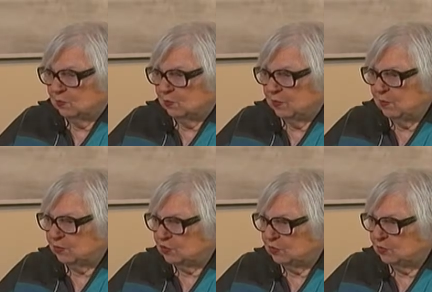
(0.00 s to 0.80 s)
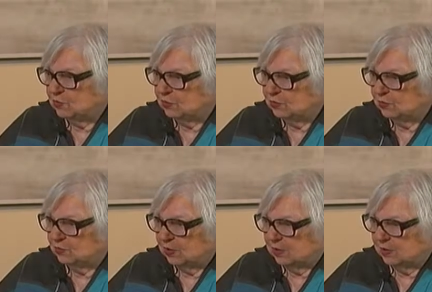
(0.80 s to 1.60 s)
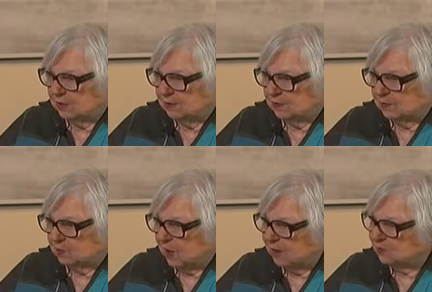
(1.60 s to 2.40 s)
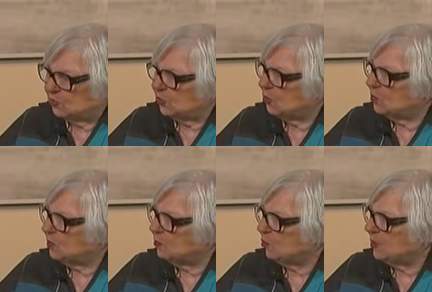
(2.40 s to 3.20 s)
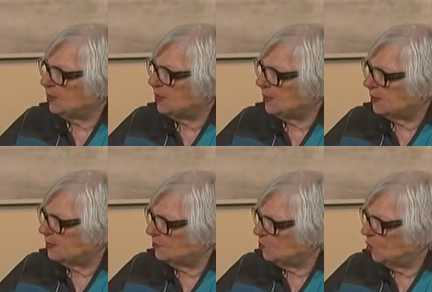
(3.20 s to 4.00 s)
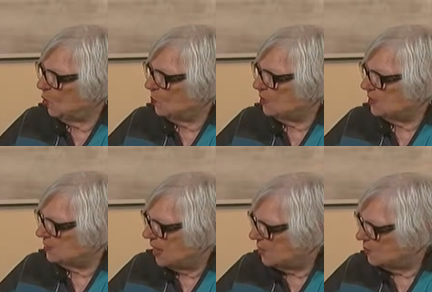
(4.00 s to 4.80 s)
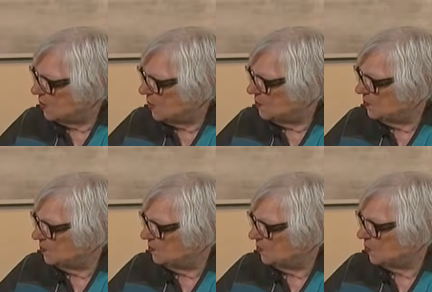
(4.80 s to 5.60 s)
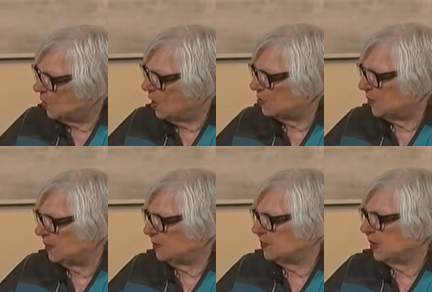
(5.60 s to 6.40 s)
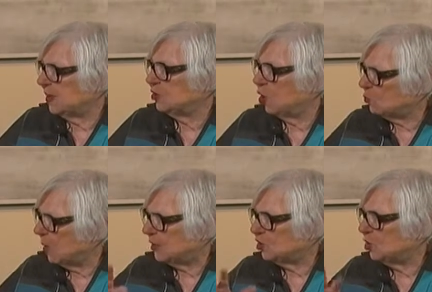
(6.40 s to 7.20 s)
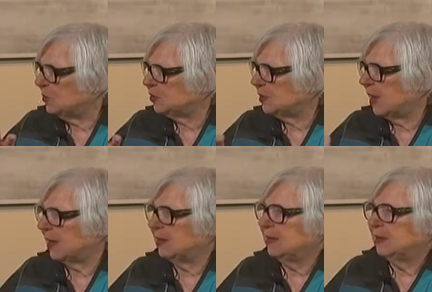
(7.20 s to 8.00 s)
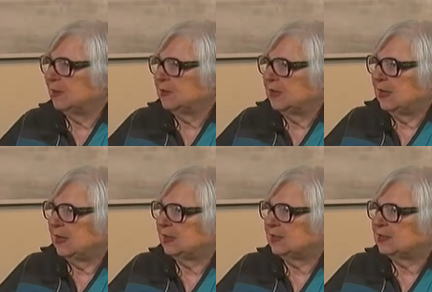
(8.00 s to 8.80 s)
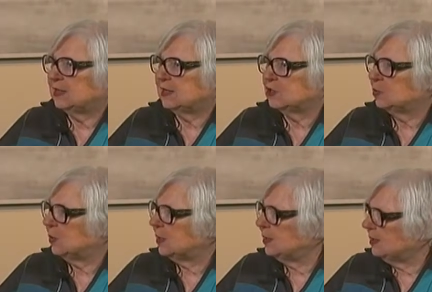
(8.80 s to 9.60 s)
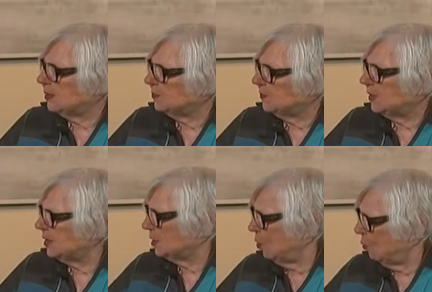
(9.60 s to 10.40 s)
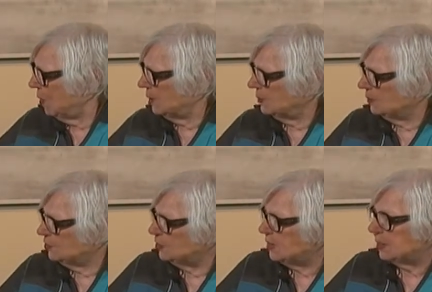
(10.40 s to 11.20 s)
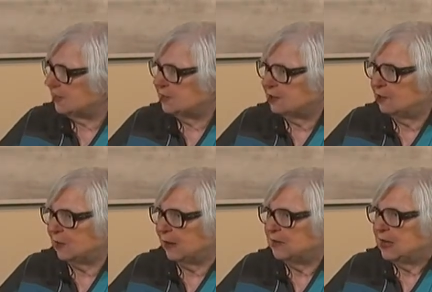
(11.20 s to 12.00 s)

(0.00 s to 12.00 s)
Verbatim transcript: we want you to uh, write with a girl we're bringing in. We're hoping to sign her up for a contract and everything. And y'all write so much alike. And they say this Loretta Lynn. And I said, oh, I'm, she's got a hit song out.